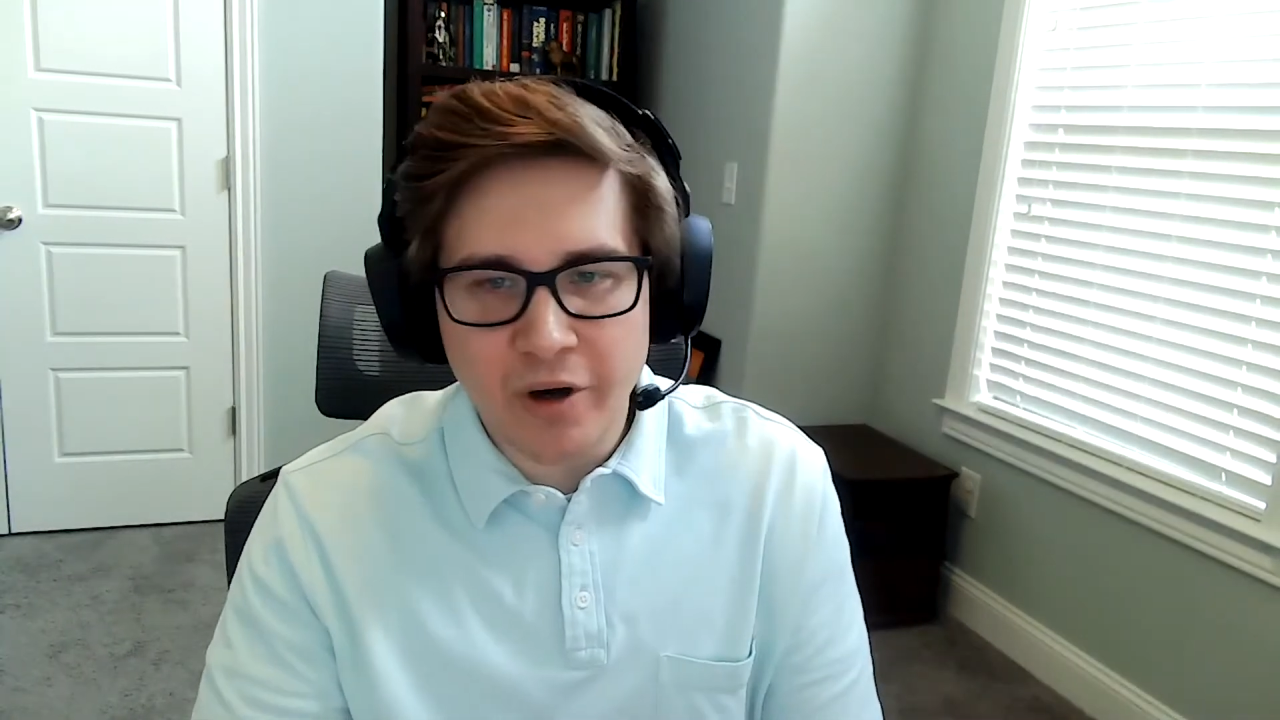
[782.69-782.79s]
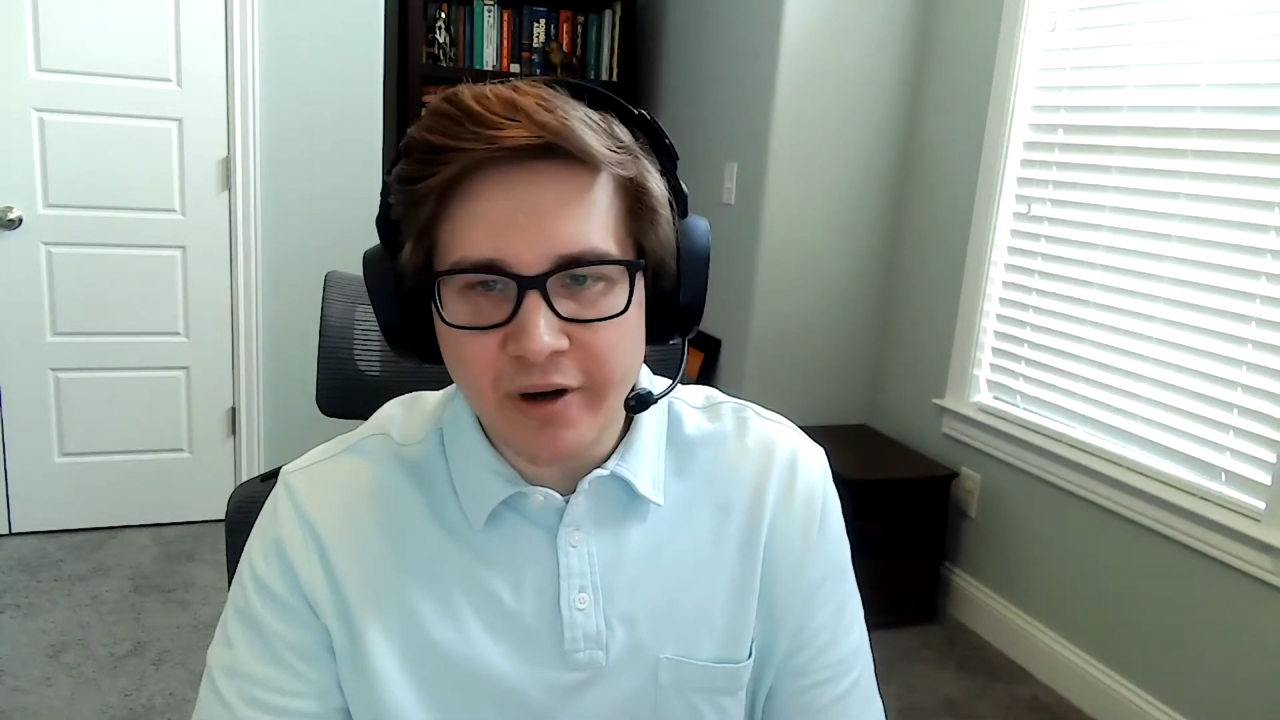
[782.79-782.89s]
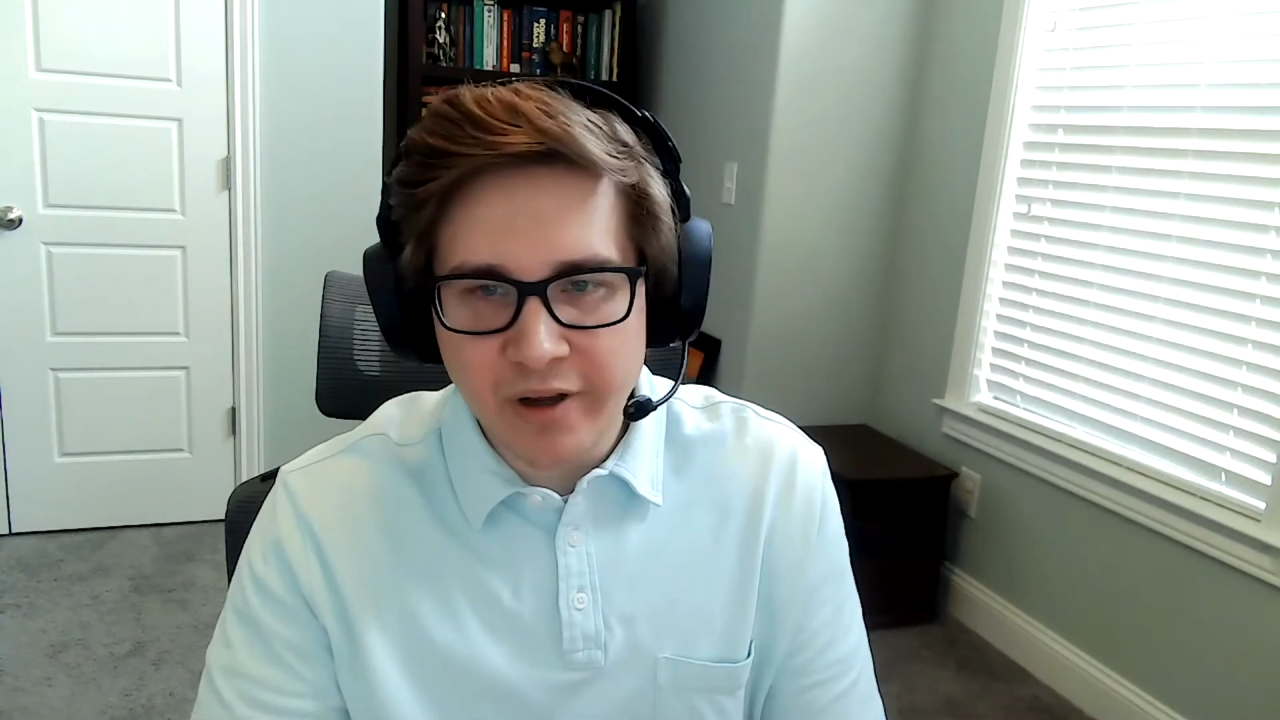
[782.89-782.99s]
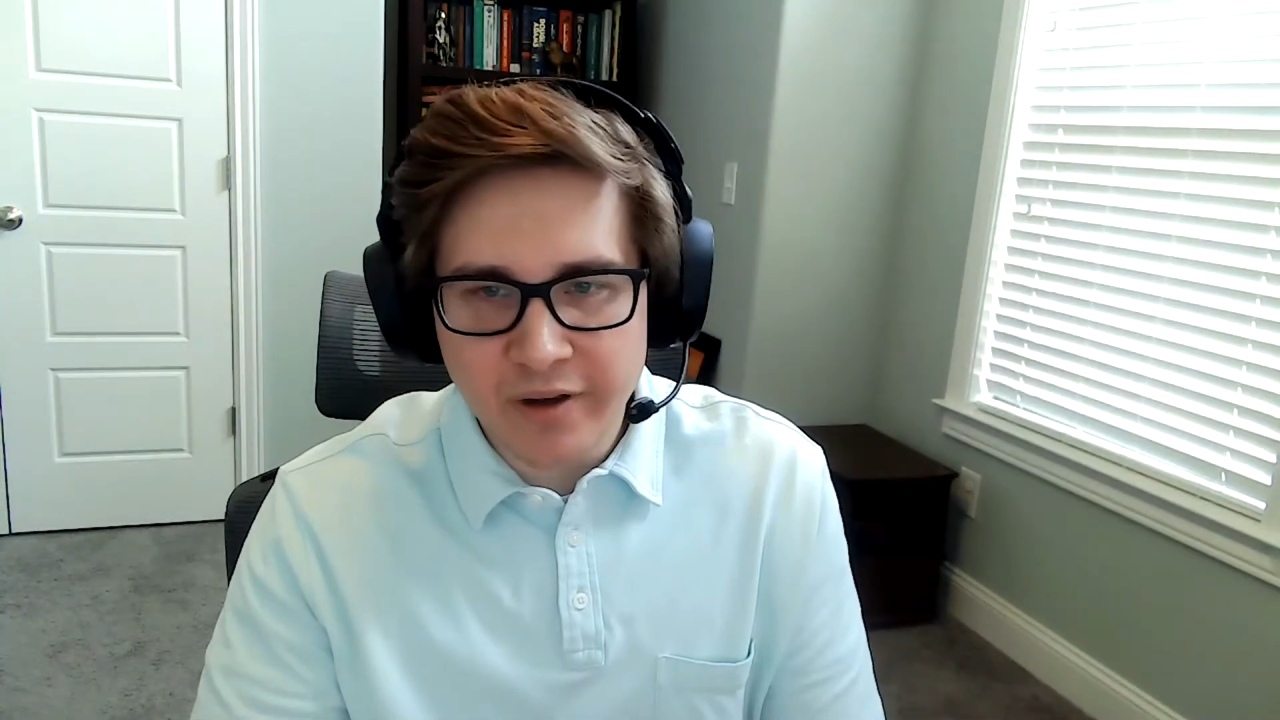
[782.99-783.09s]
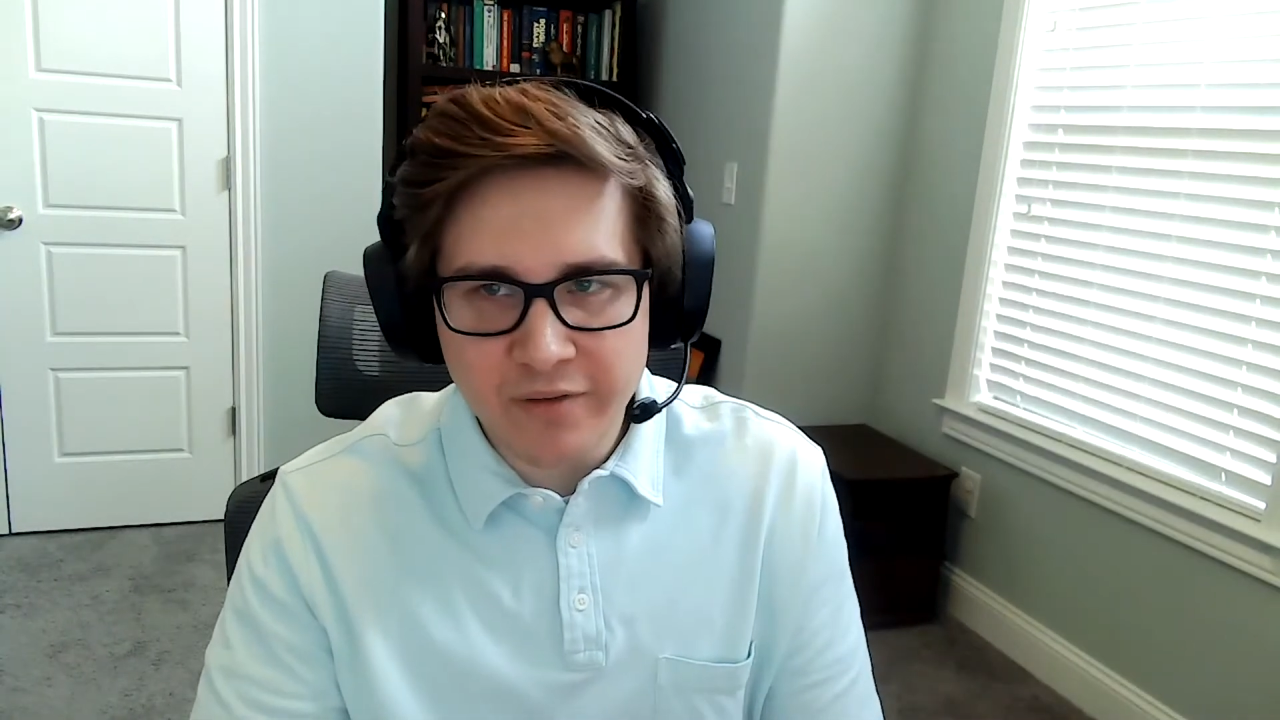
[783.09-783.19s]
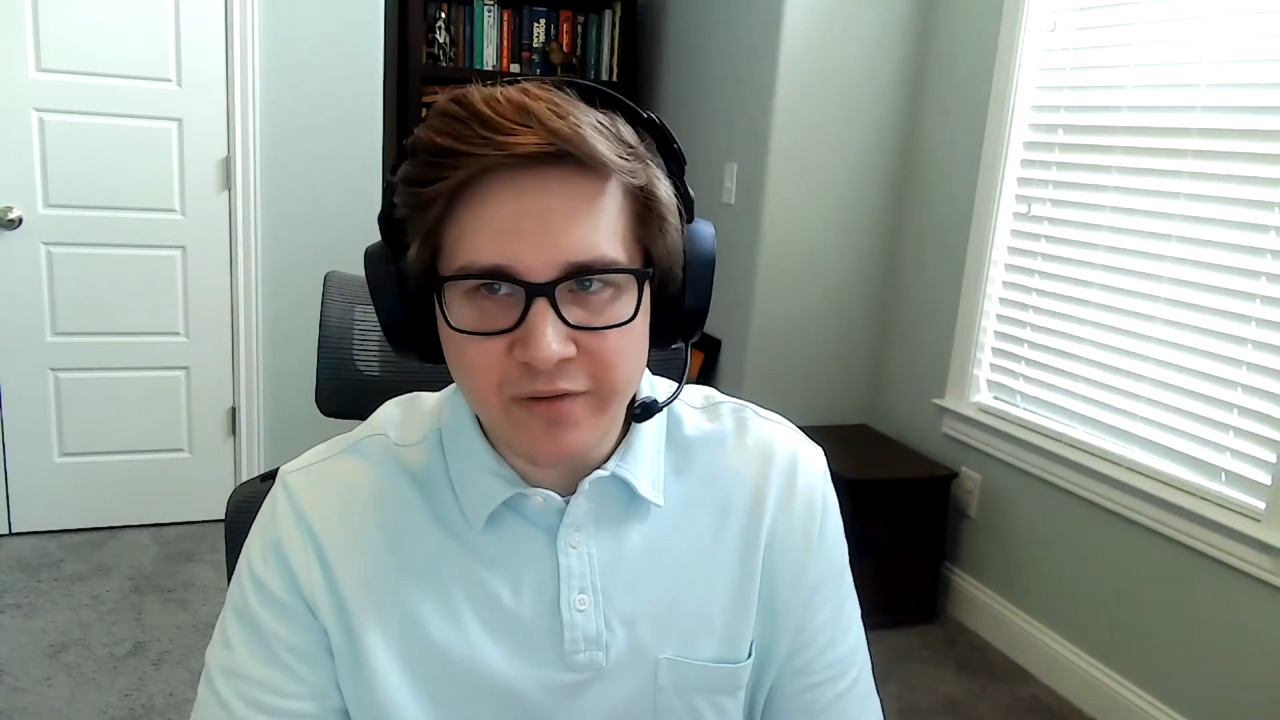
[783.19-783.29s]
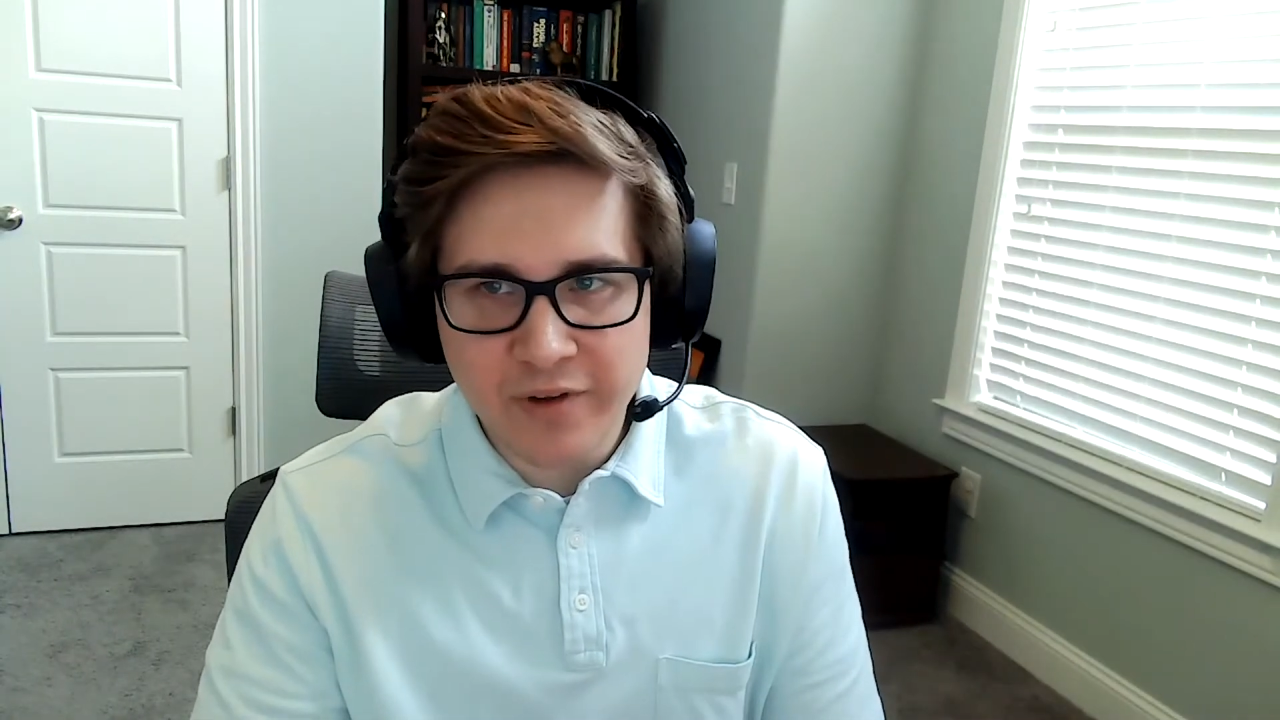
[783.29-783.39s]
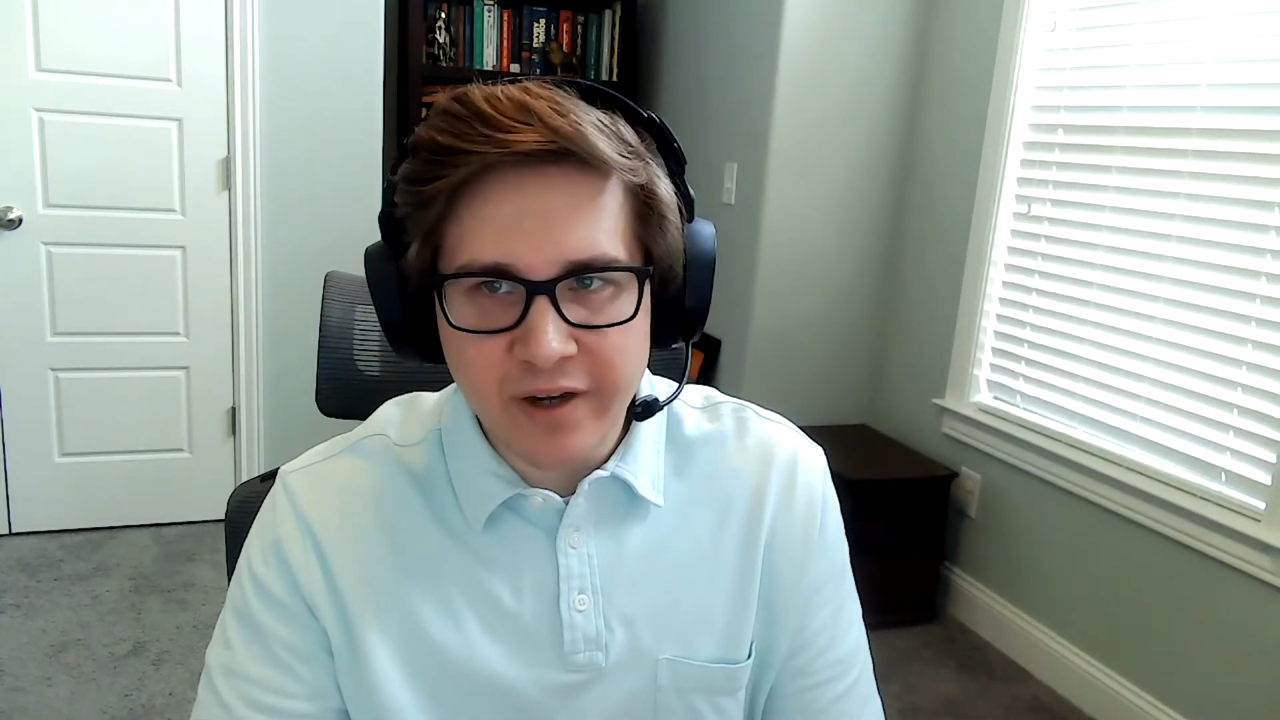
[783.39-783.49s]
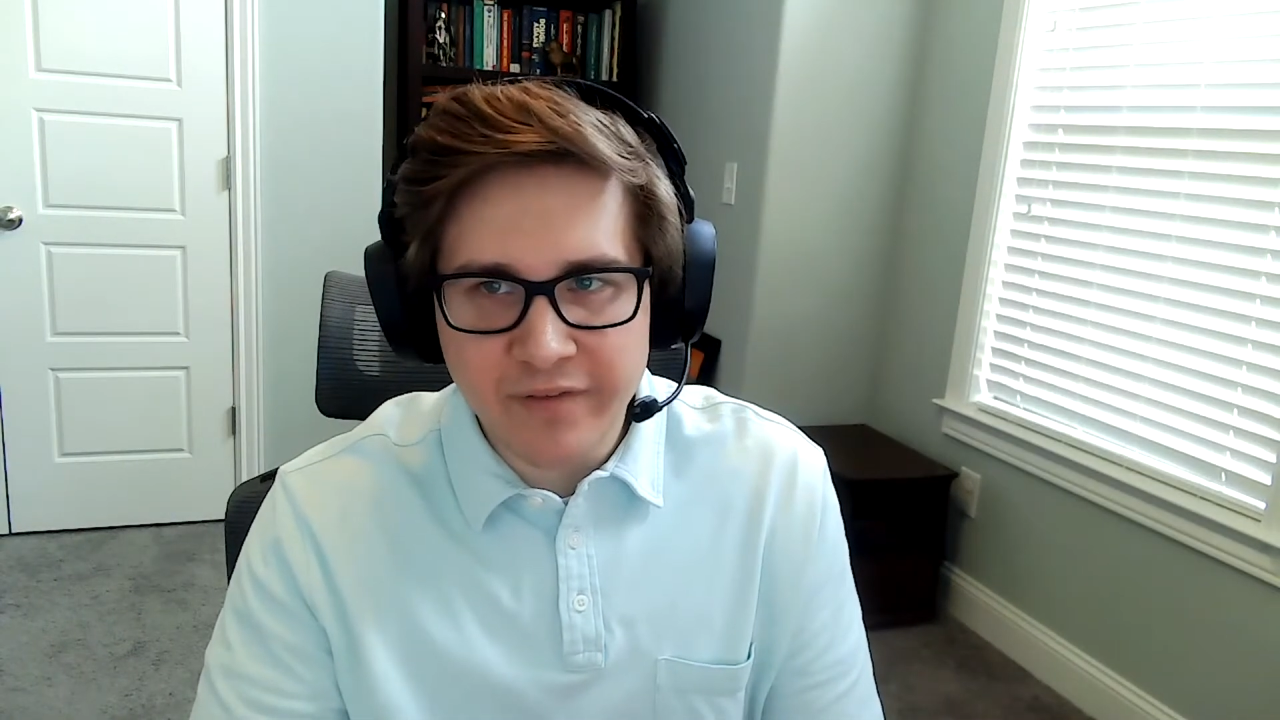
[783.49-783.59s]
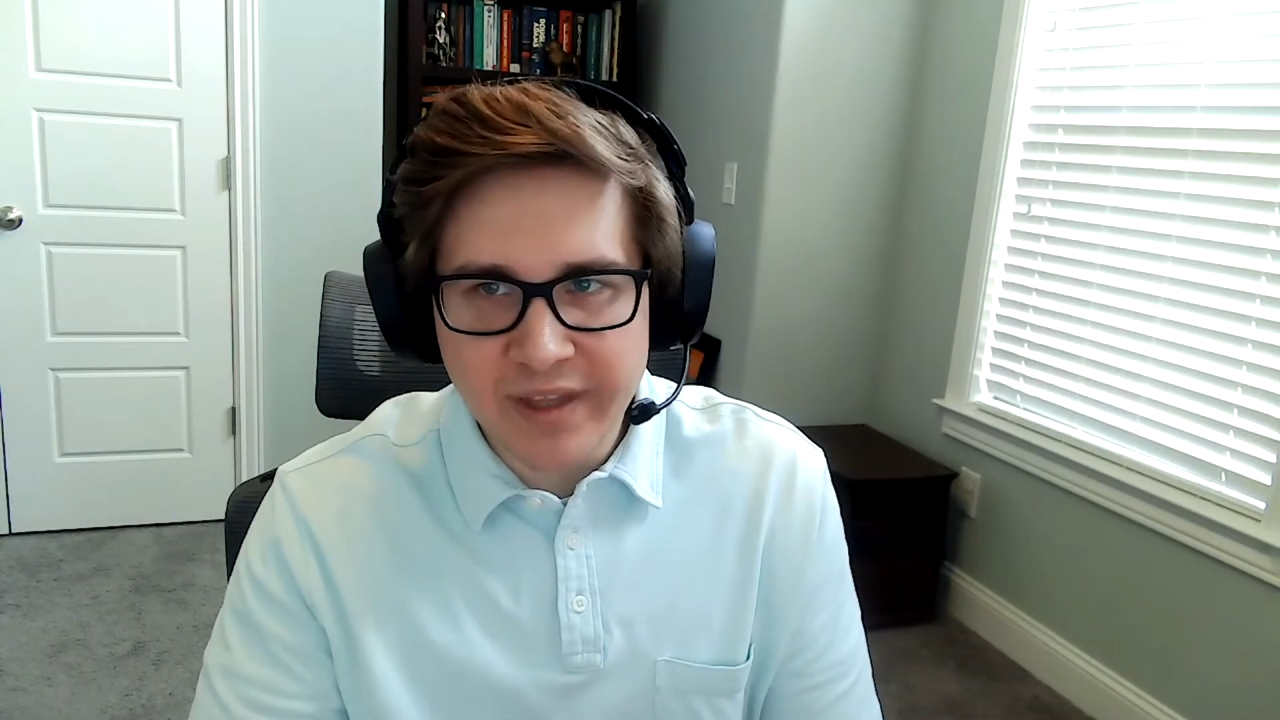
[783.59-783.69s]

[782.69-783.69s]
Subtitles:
part of